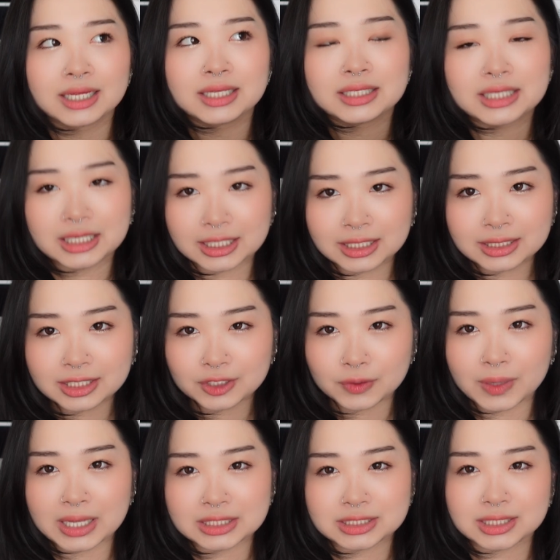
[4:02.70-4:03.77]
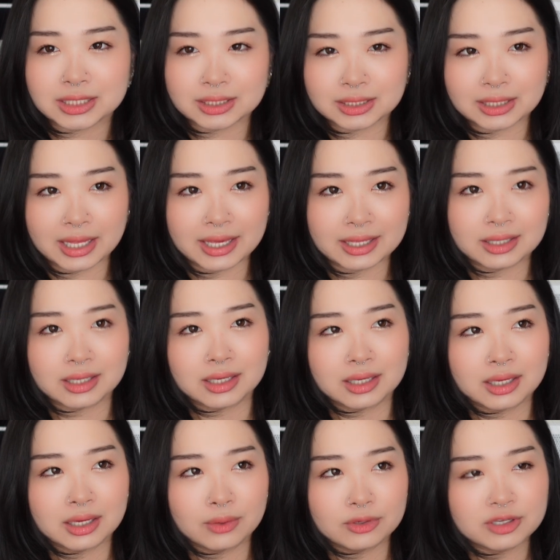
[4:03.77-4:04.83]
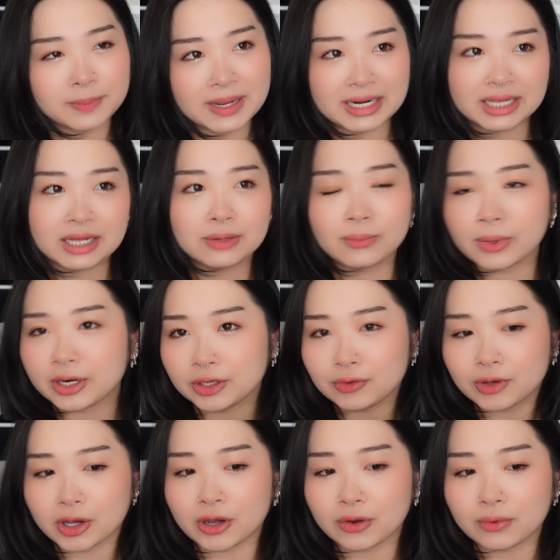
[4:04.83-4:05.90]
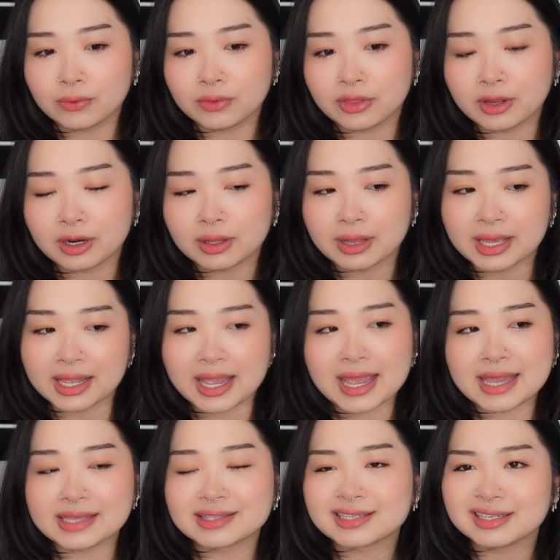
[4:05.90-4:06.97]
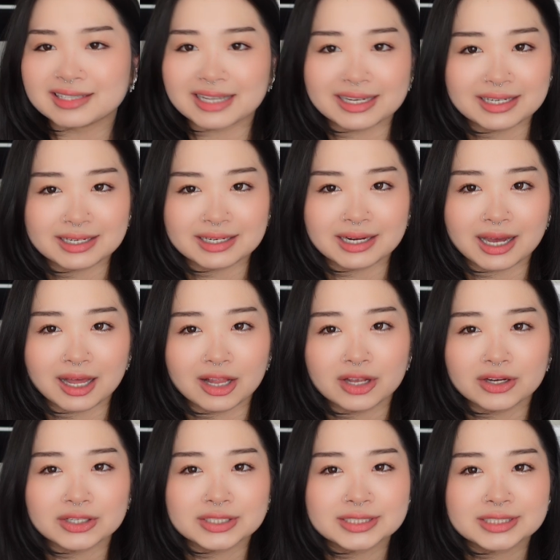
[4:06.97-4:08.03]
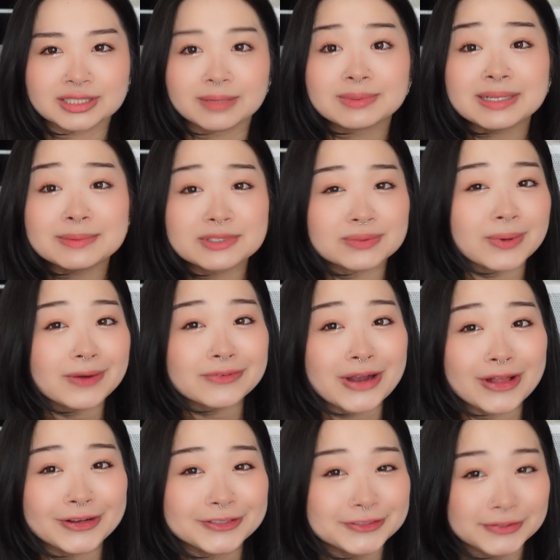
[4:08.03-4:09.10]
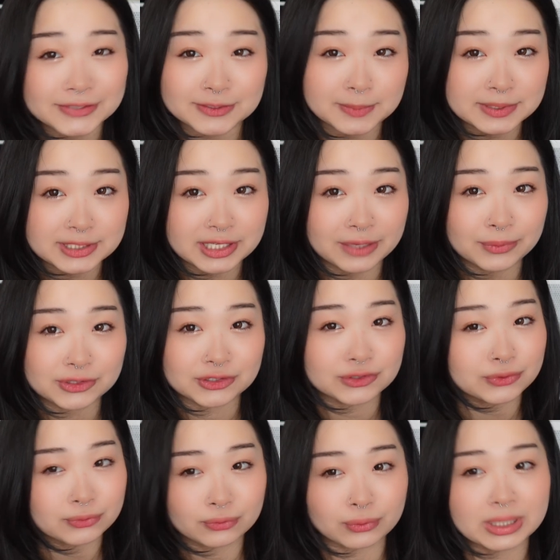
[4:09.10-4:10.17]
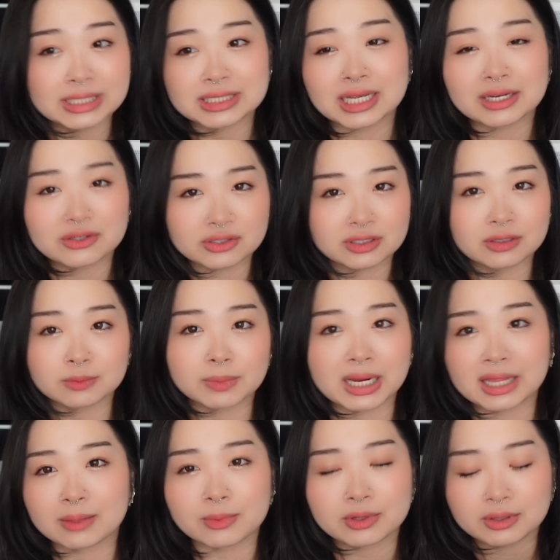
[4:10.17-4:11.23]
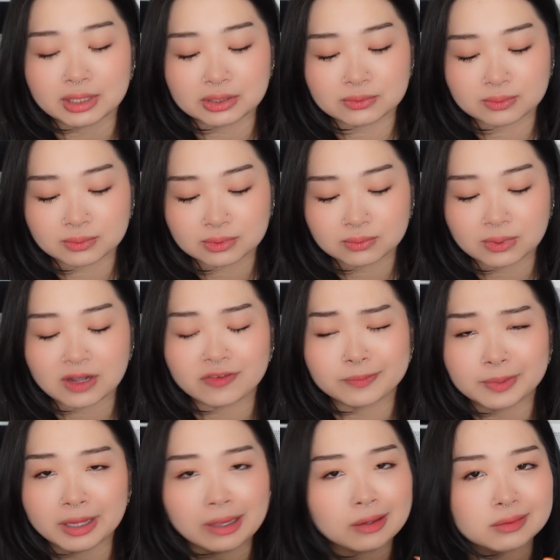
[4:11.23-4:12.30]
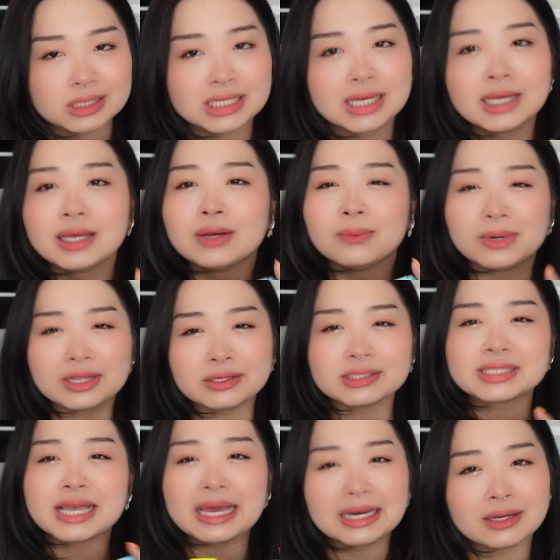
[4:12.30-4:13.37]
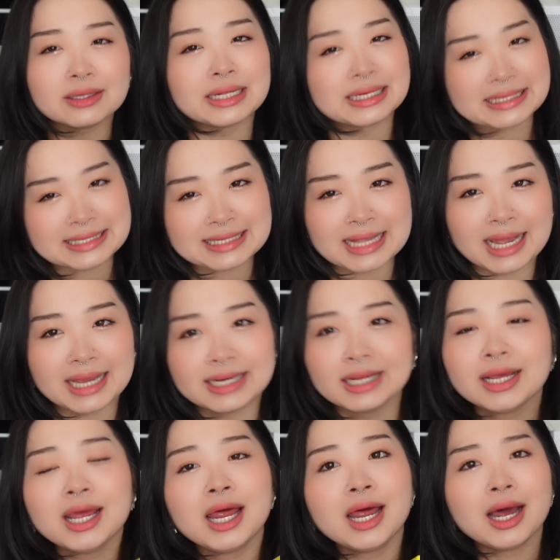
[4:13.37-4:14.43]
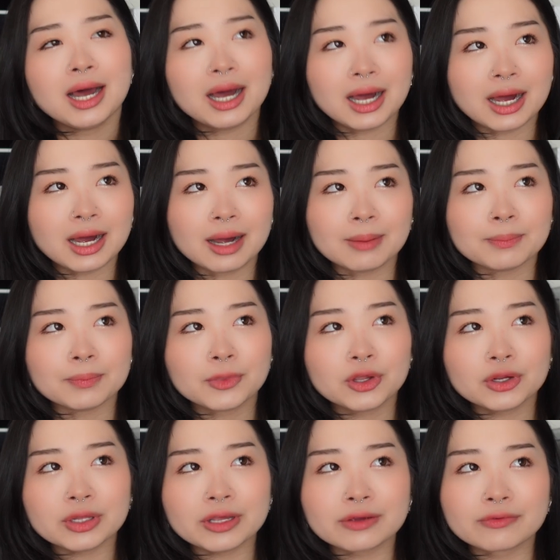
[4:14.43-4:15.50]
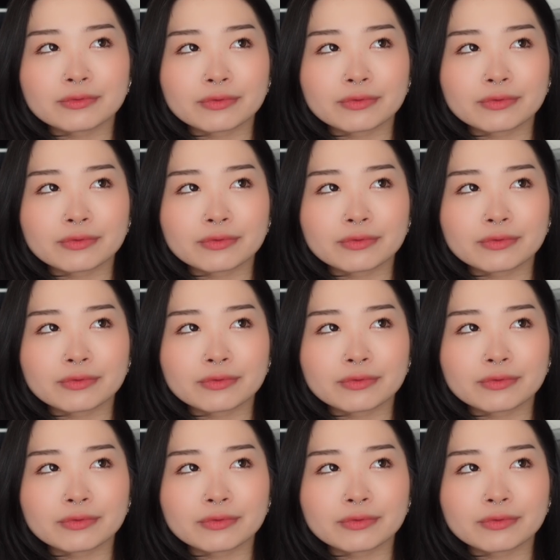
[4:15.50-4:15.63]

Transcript: here in the US, they're like, depending on where you go, they're like $8 to $10, sometimes $12 for a Smithski, which is crazy. I usually don't buy them when they're like 12, but like when they're 10, I'll let it slide. They're like